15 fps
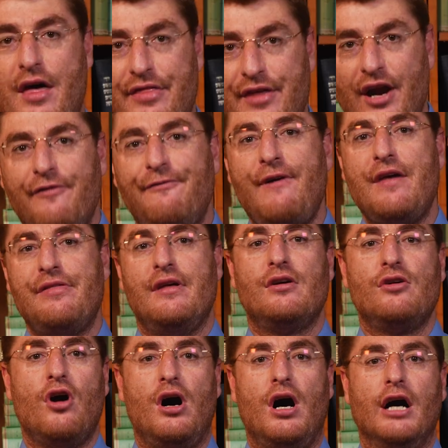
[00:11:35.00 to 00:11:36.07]
Their faith
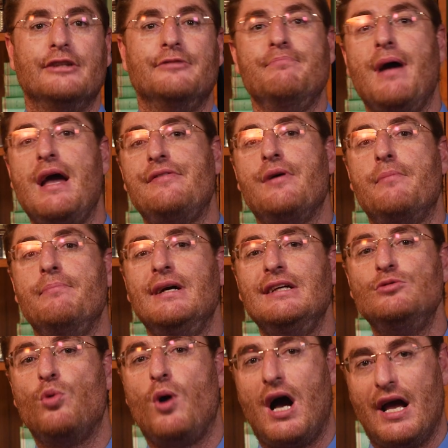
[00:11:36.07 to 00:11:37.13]
in God made the
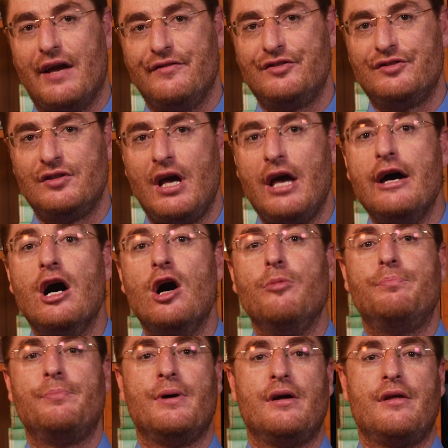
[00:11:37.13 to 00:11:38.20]
midwives
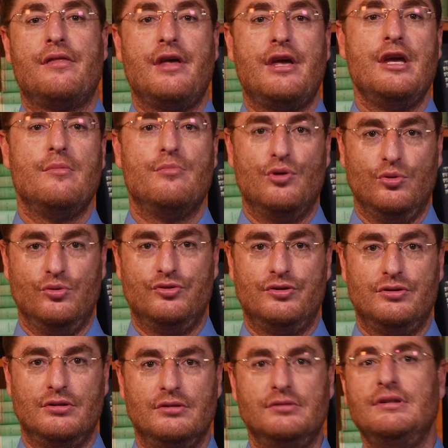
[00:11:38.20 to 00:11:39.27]
help the
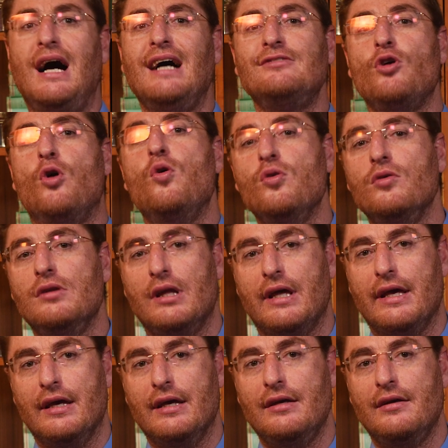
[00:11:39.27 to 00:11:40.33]
Hebrews. Not
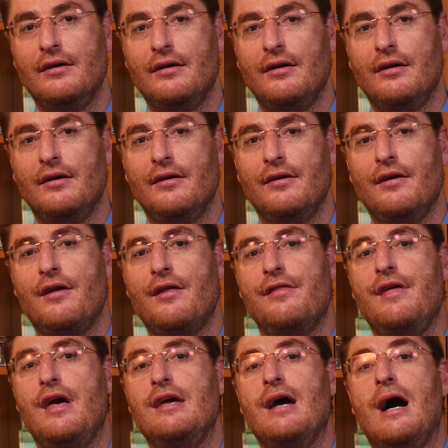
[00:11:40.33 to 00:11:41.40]
only
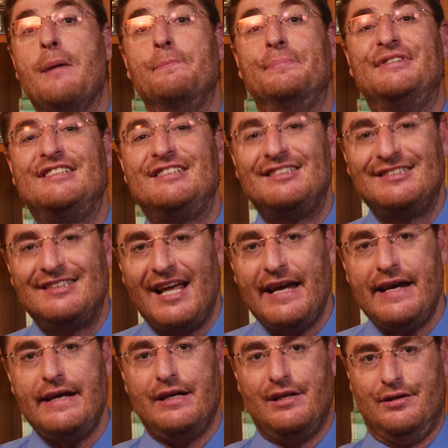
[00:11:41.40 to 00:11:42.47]
they
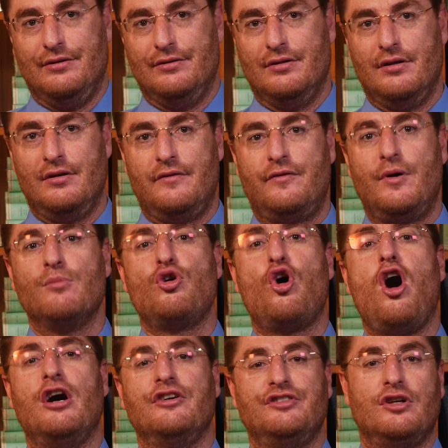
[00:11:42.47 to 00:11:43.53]
abstained from
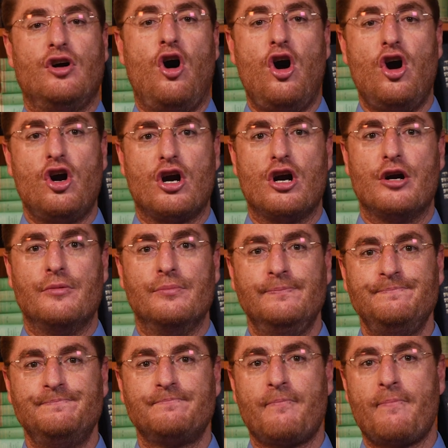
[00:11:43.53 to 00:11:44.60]
causing harm,